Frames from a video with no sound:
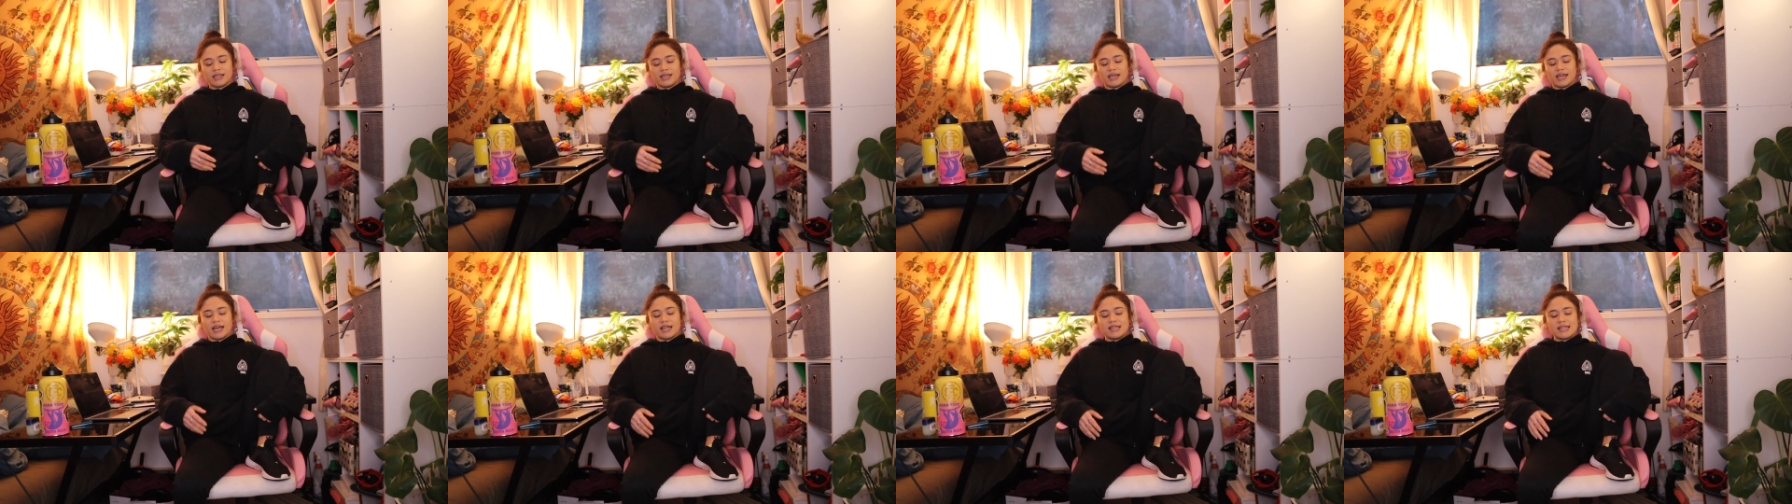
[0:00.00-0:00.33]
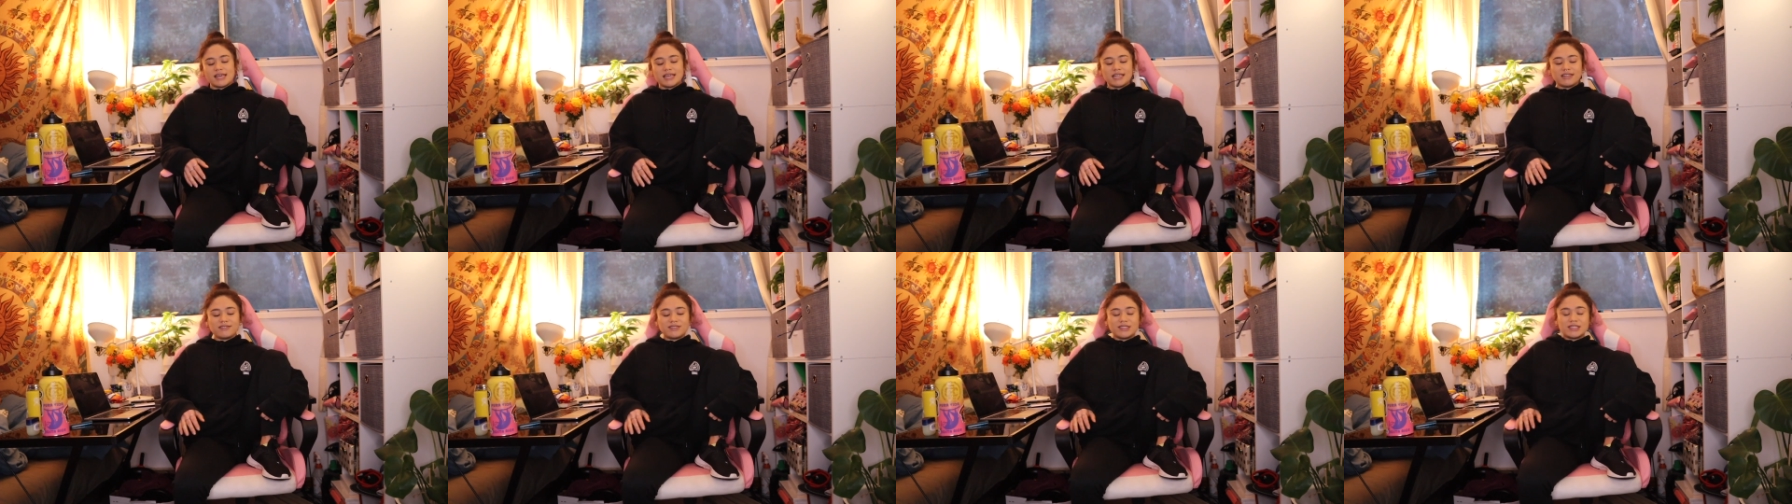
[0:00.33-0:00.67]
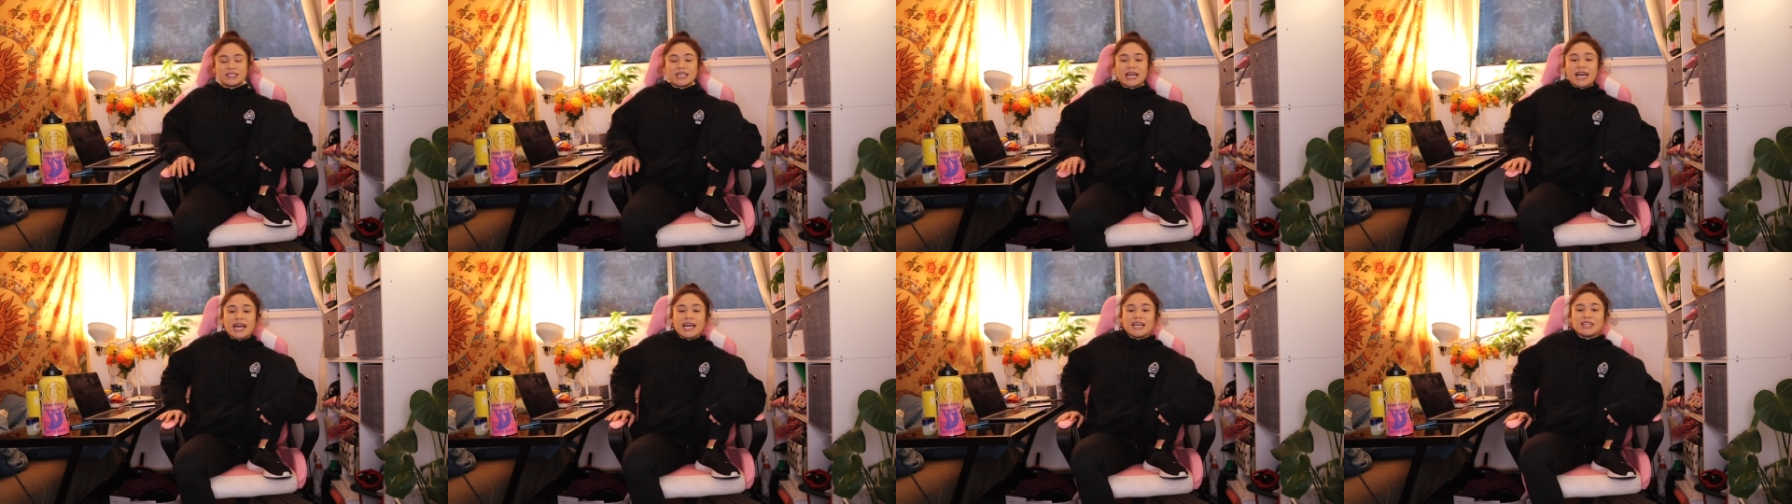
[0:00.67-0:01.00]
And then if you
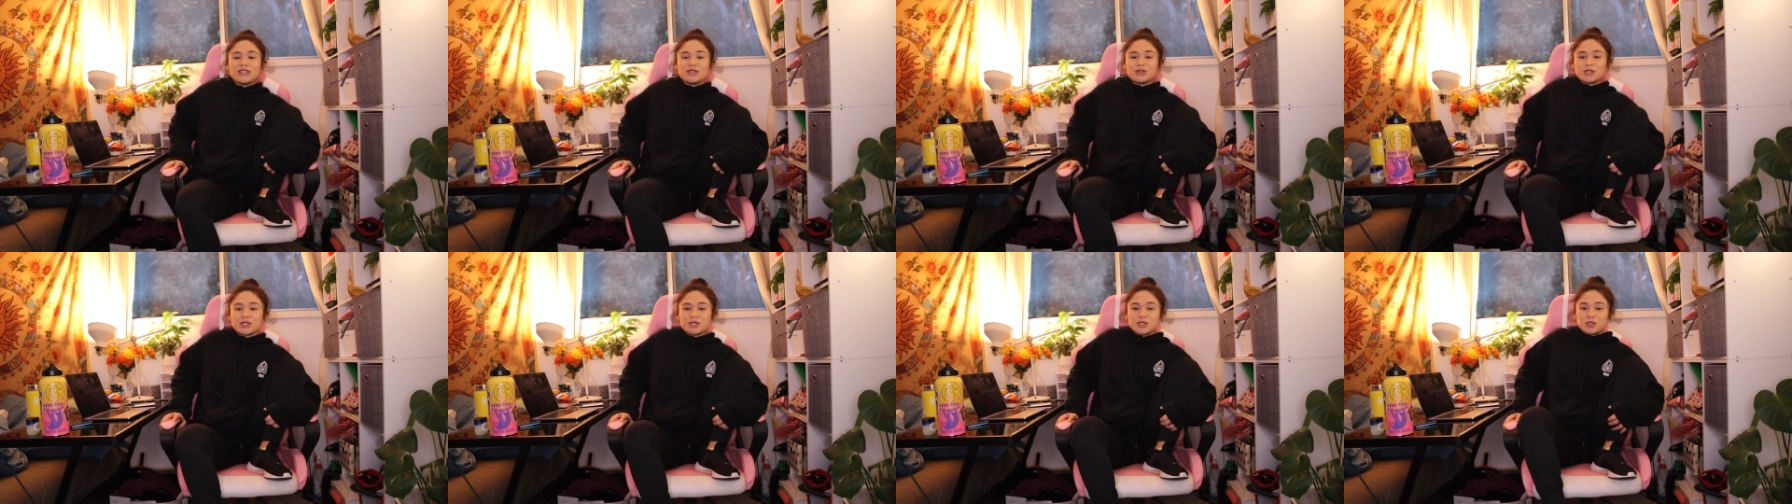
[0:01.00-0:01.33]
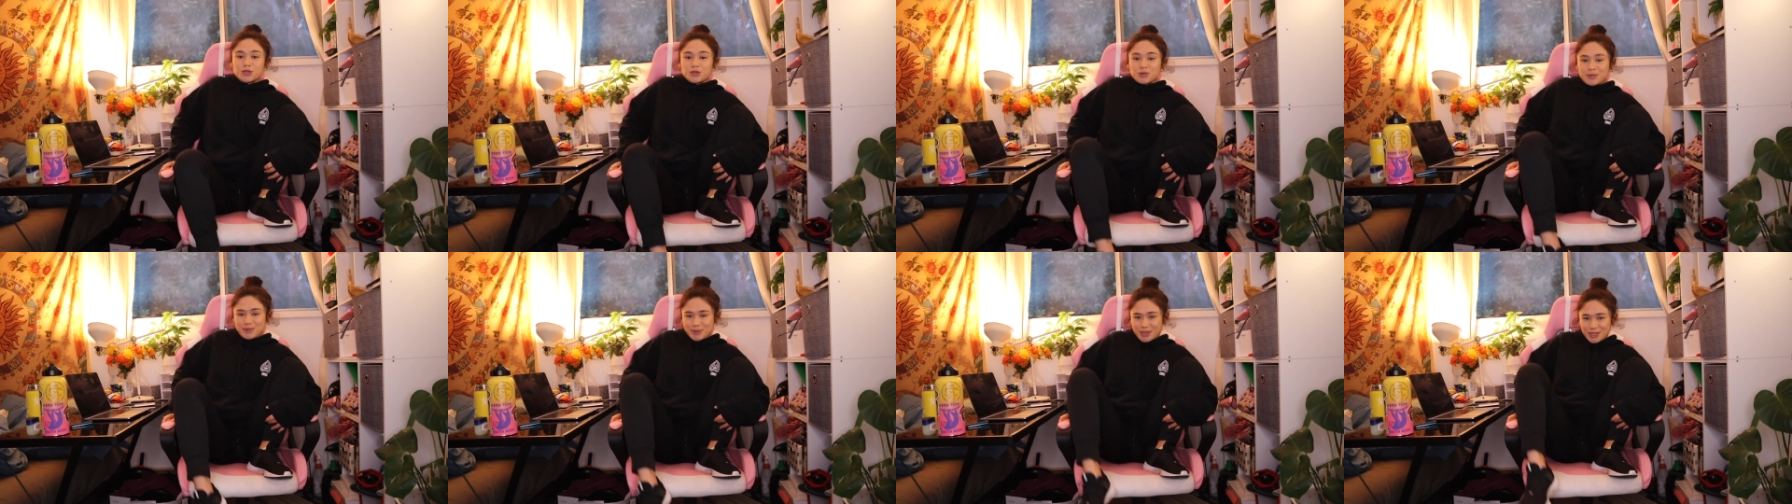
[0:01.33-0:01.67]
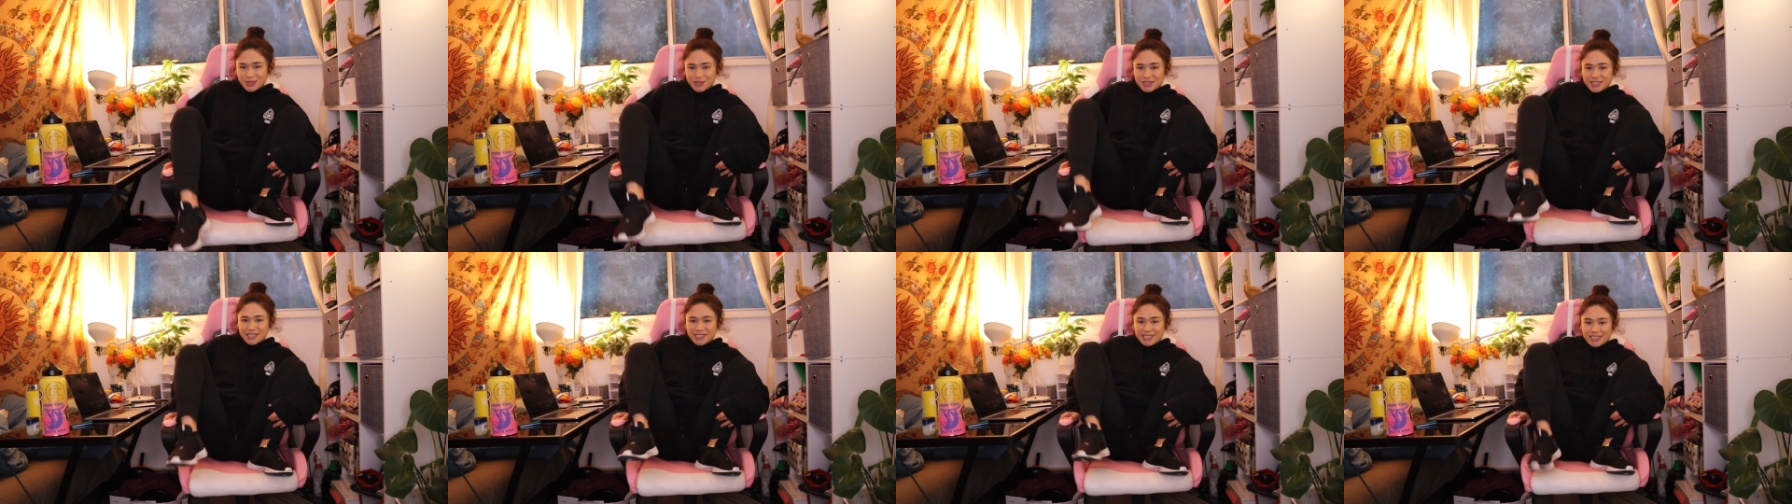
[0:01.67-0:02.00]
can do
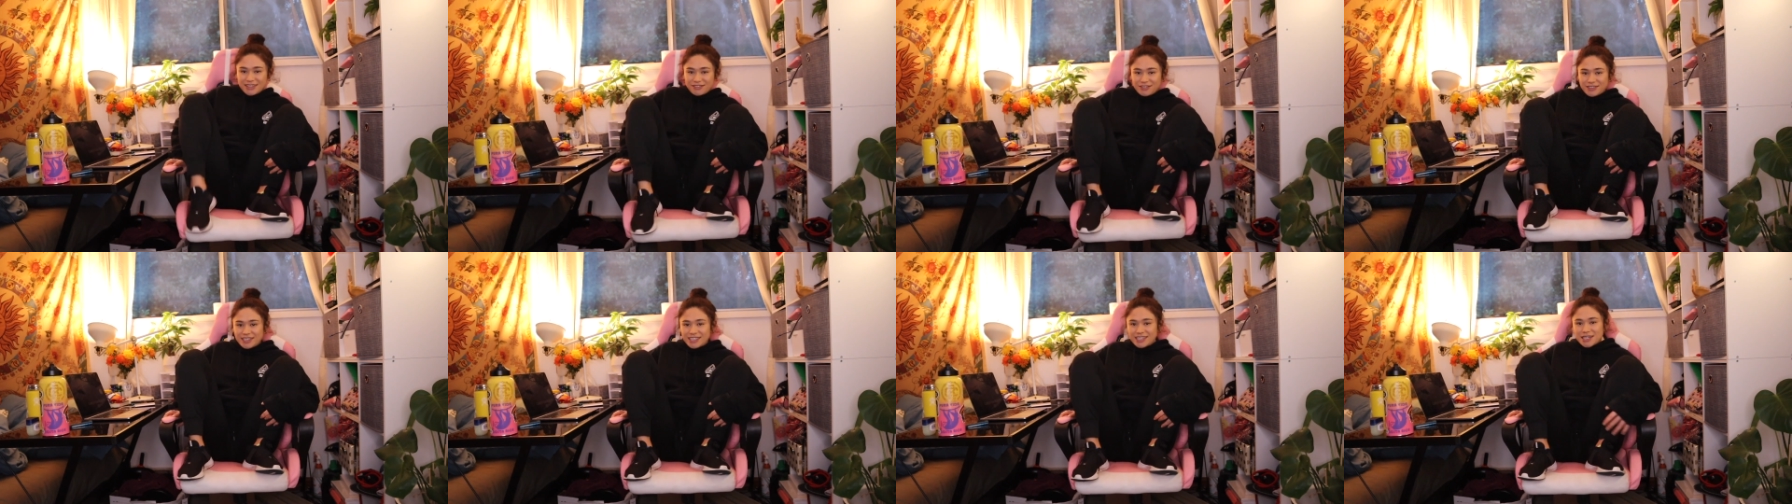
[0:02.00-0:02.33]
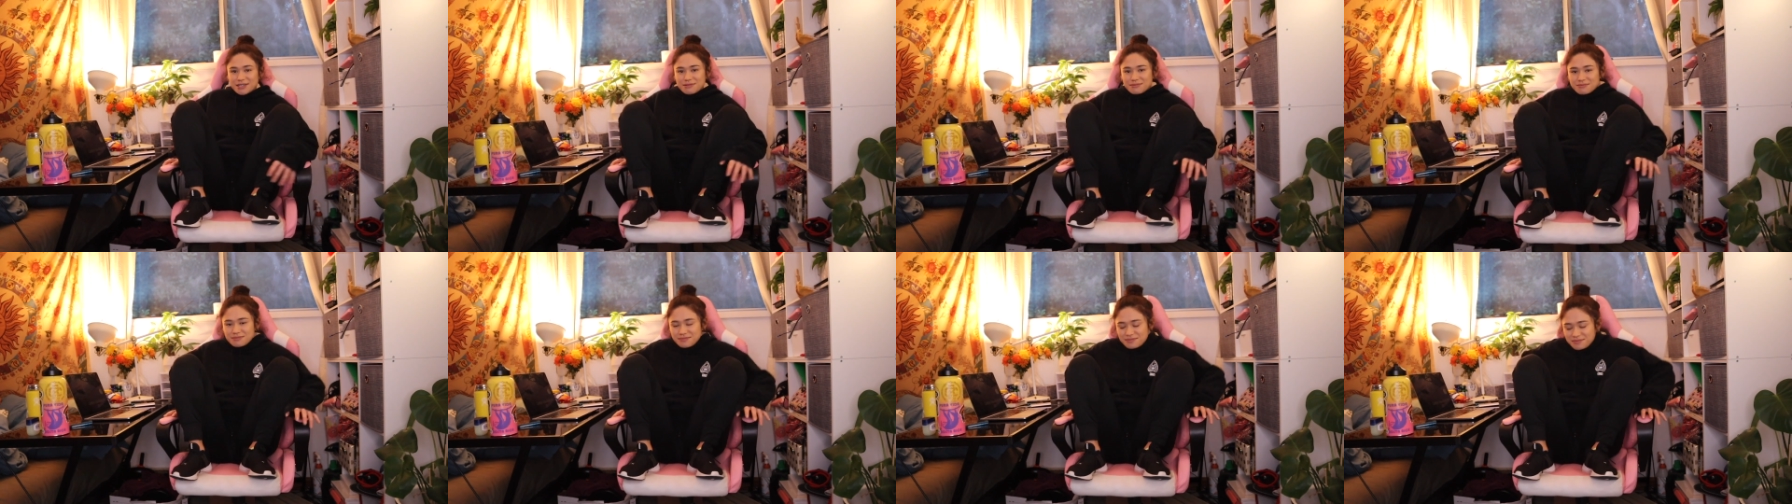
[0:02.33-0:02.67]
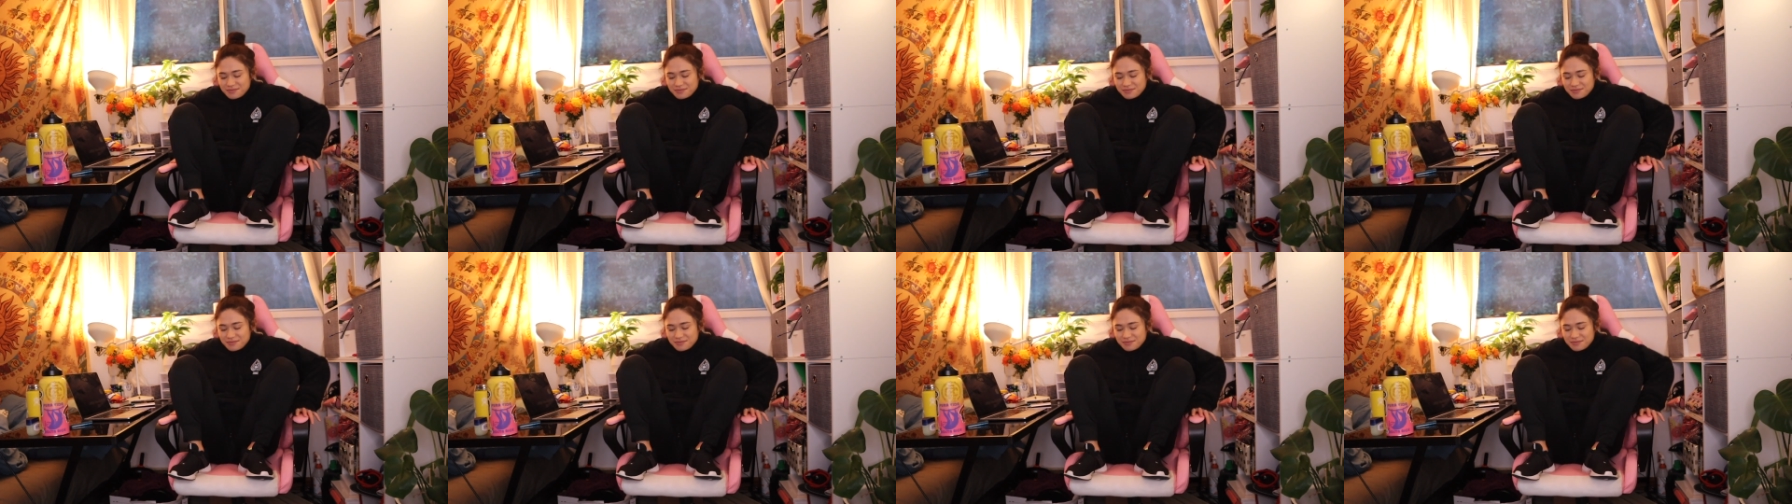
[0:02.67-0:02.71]
both feet up,